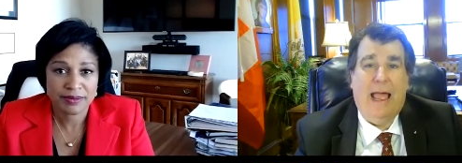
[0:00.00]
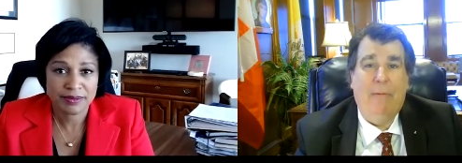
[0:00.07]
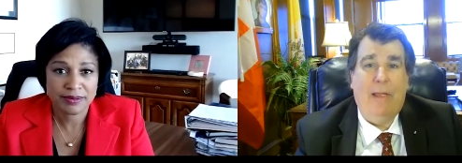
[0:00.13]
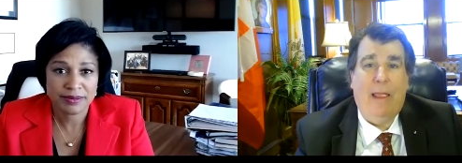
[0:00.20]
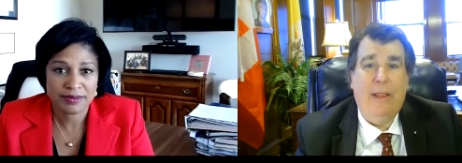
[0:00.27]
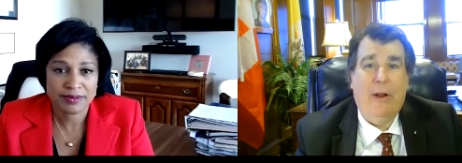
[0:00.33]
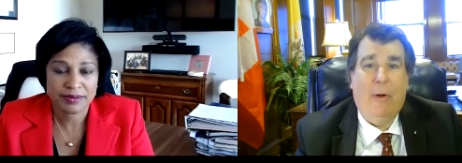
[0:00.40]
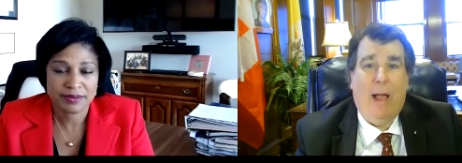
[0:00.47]
Speaker 1: I,
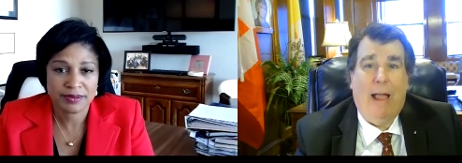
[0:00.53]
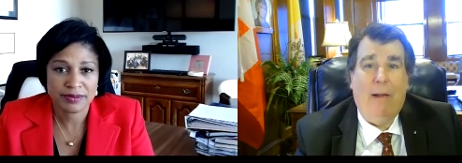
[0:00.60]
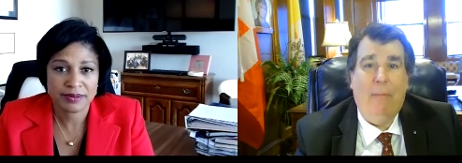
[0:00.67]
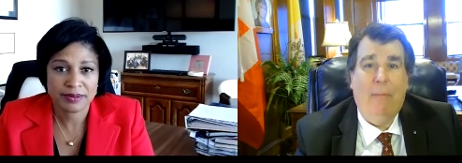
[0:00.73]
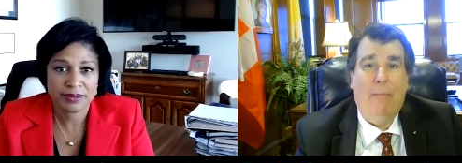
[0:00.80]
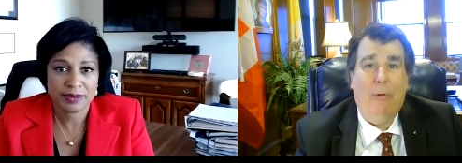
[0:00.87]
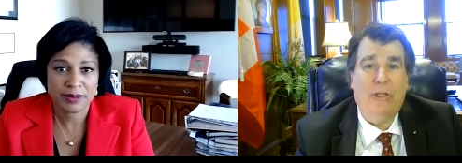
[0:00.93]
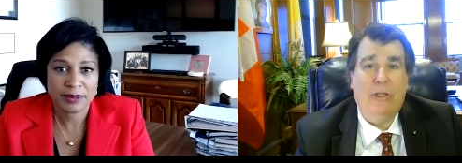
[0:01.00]
you know, I
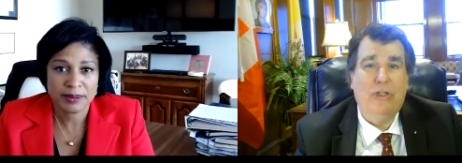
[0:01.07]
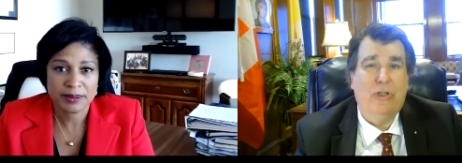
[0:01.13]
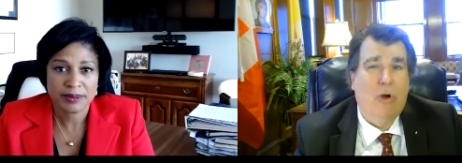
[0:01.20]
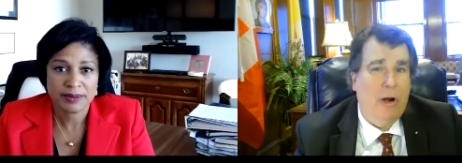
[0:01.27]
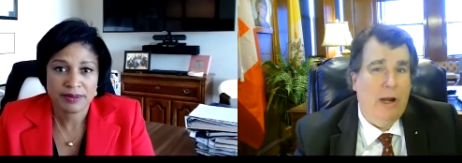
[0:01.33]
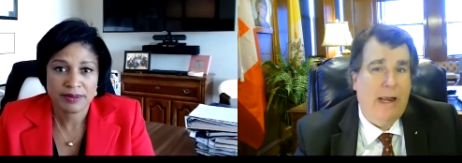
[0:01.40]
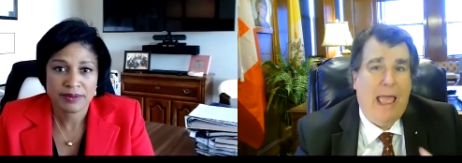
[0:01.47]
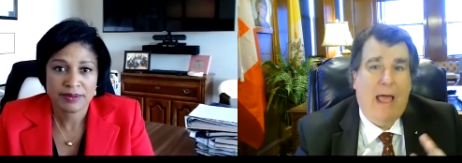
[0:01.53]
remember it
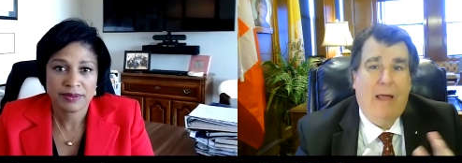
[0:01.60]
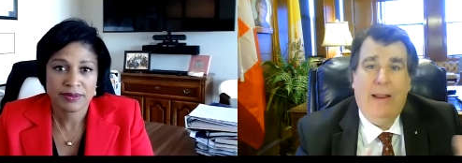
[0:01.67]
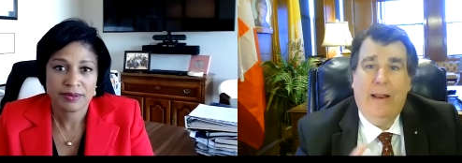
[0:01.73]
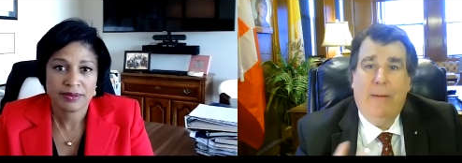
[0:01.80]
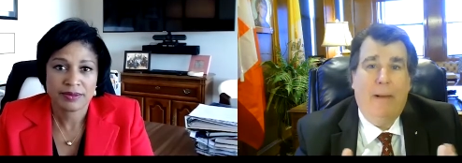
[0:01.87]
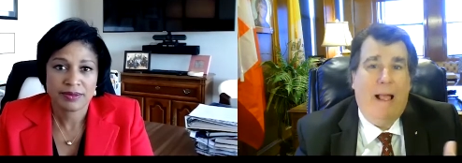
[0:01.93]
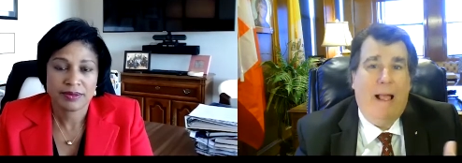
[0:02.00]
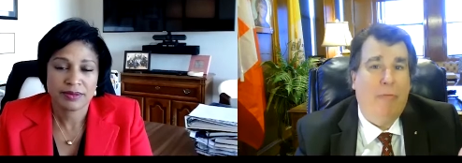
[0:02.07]
started out
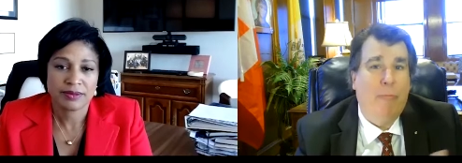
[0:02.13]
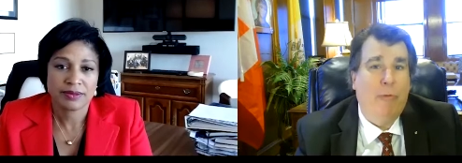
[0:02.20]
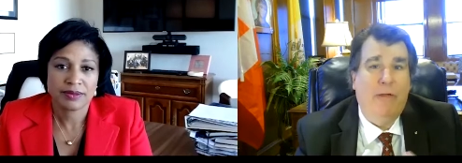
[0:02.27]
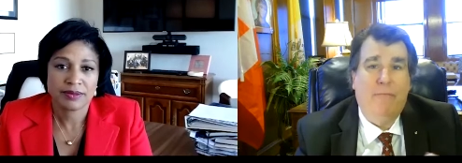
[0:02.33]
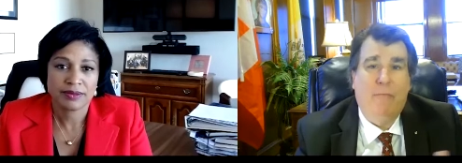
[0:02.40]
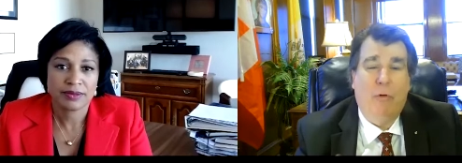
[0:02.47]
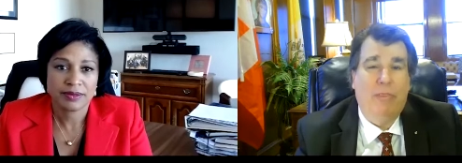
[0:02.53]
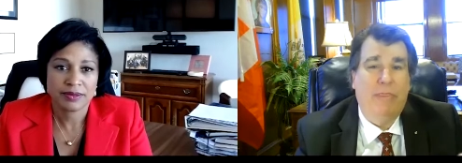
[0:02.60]
at about three
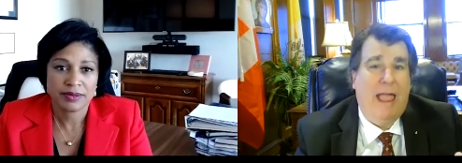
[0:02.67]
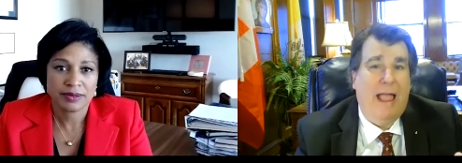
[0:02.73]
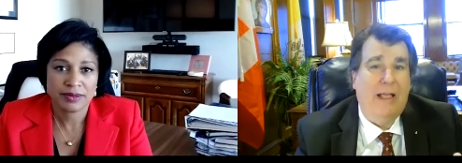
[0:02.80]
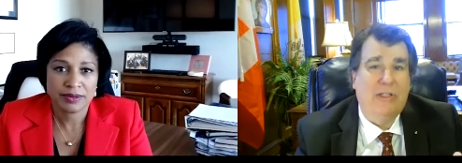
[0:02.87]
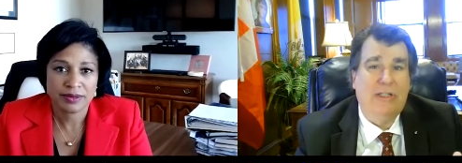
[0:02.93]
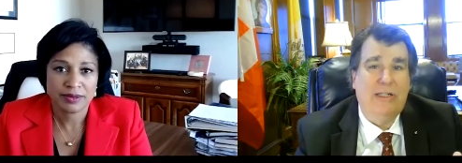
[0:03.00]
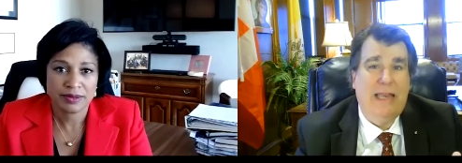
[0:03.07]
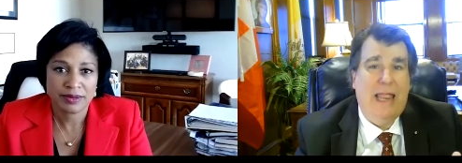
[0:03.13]
or four
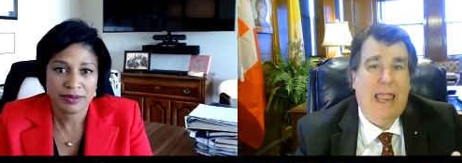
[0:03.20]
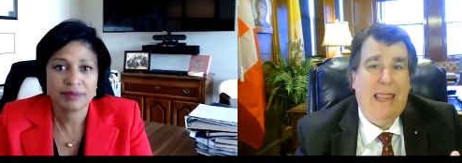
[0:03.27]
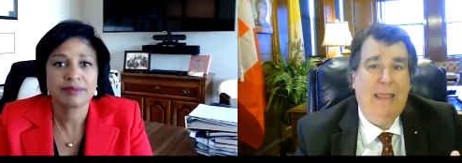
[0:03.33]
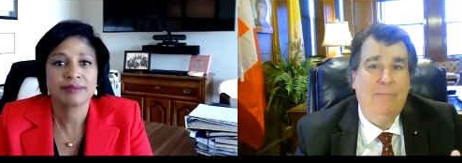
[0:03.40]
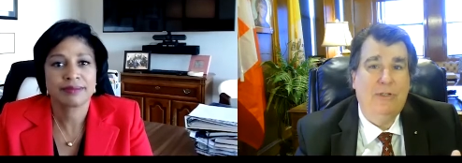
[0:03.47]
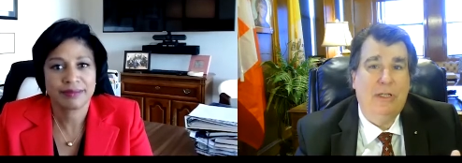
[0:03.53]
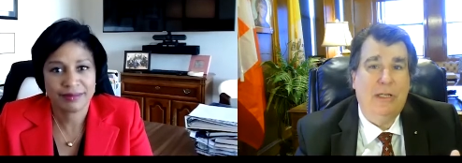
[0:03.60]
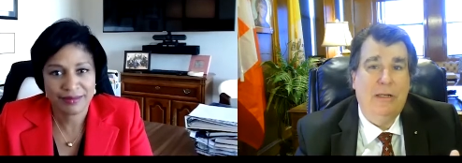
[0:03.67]
thousand
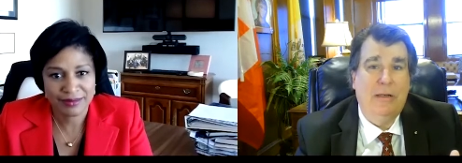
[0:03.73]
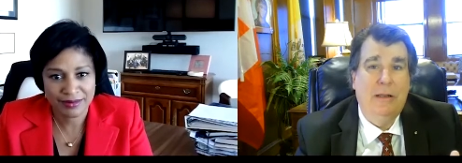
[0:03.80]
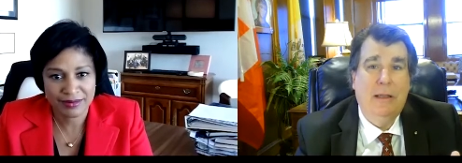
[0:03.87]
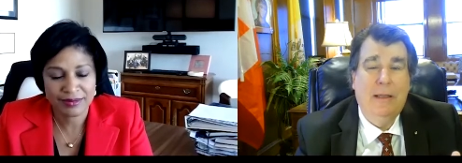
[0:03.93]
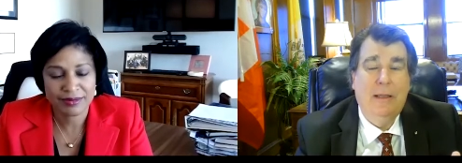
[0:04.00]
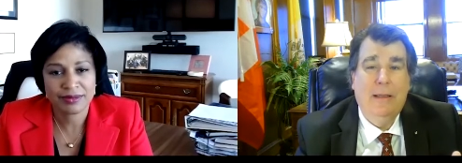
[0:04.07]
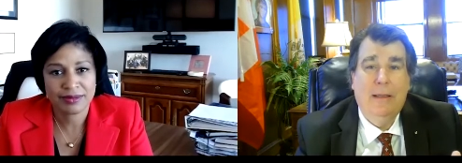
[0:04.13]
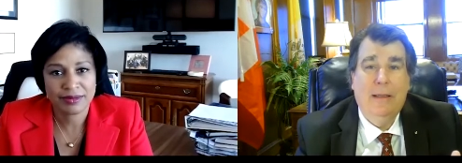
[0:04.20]
names, and
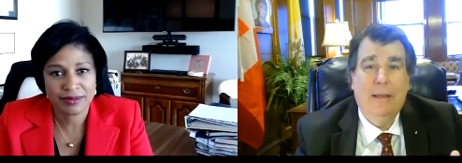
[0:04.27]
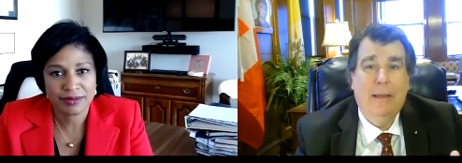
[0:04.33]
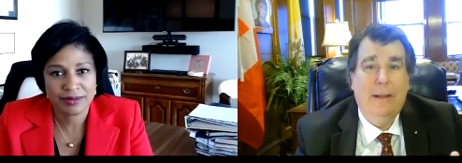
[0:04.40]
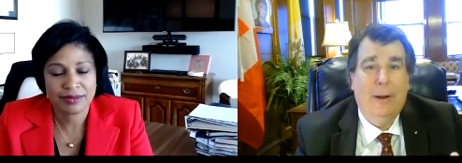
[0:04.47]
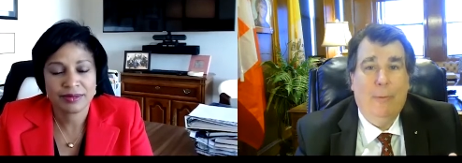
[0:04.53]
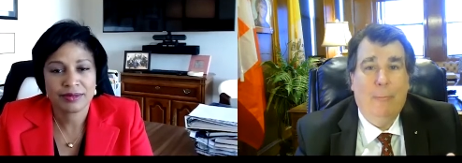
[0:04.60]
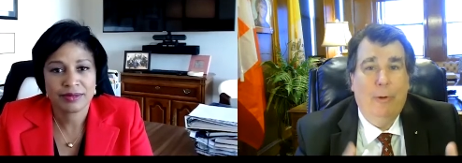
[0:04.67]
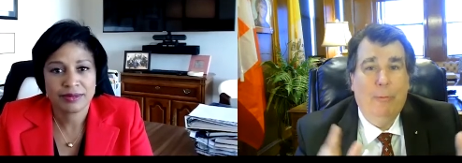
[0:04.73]

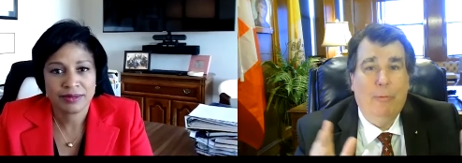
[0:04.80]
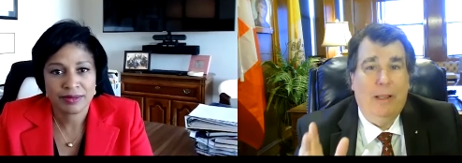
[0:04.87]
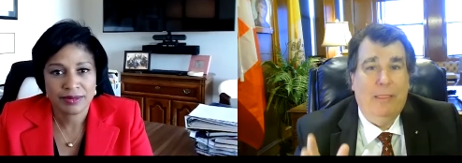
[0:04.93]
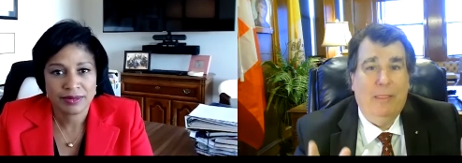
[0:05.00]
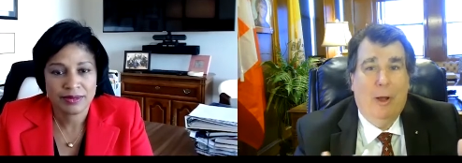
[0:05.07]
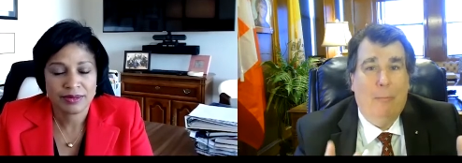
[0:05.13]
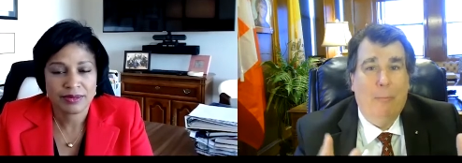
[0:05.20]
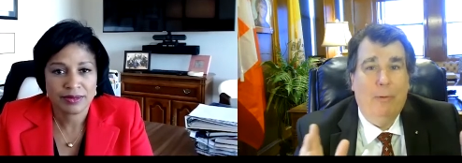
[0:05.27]
you know, we
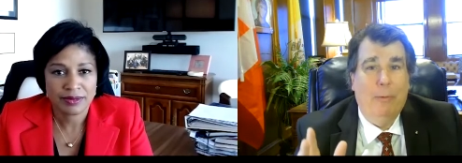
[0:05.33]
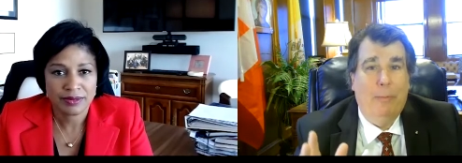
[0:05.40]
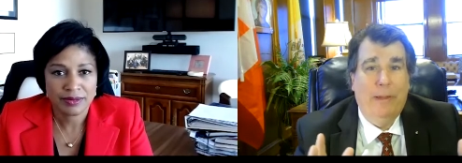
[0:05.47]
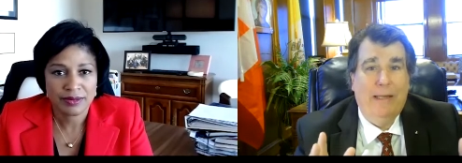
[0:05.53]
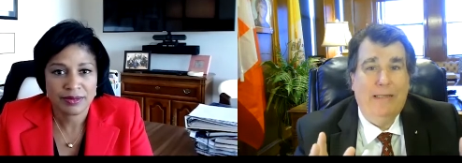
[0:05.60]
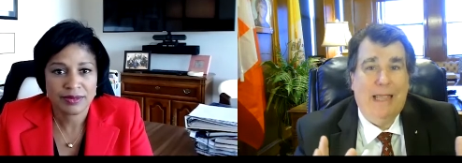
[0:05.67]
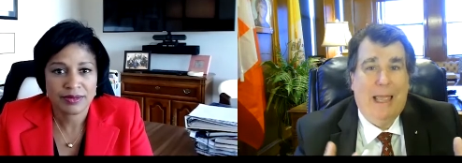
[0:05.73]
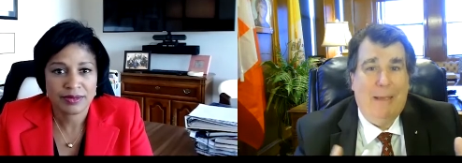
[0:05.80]
really thought we were
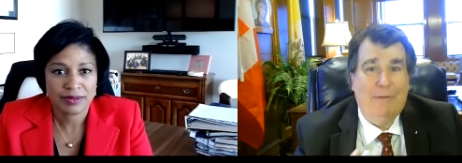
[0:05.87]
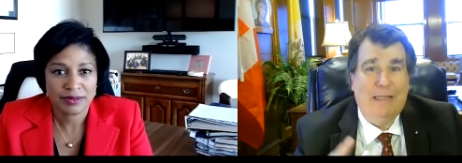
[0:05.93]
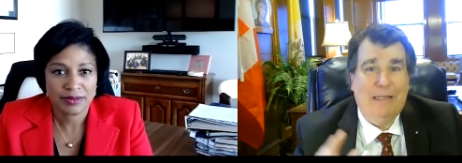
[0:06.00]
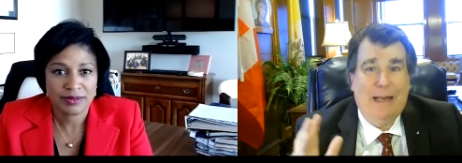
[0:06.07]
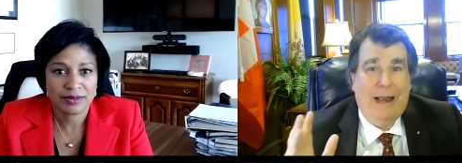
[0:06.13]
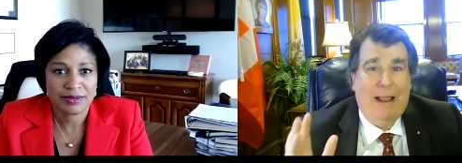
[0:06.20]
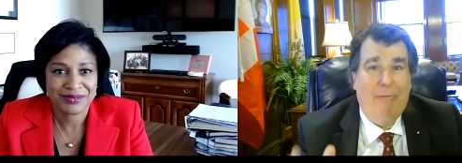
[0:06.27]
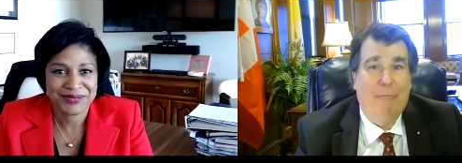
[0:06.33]
big time
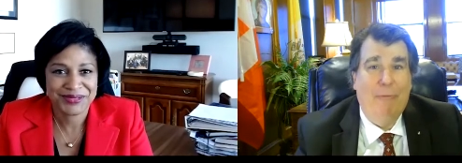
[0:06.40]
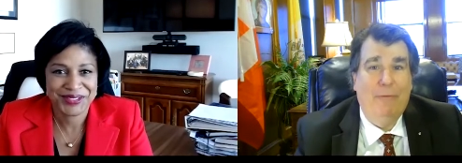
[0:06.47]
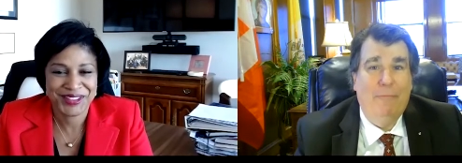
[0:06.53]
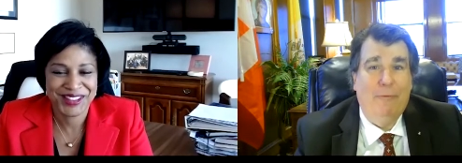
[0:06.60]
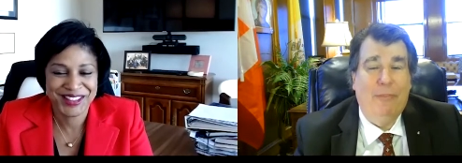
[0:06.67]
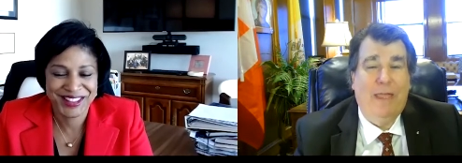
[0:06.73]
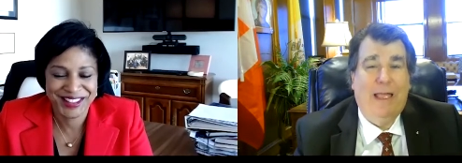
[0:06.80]
sending out three or four